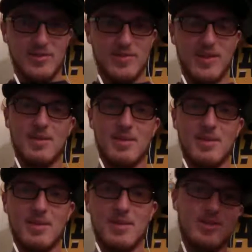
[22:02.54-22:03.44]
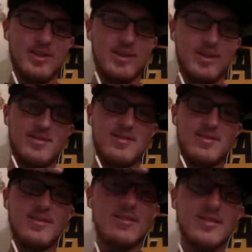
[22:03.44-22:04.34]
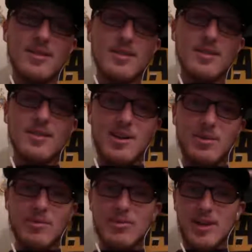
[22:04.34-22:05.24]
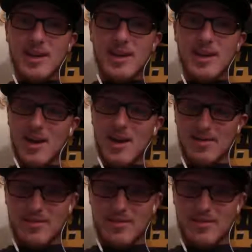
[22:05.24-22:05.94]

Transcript: if they let him leave, dude, we'll freak out.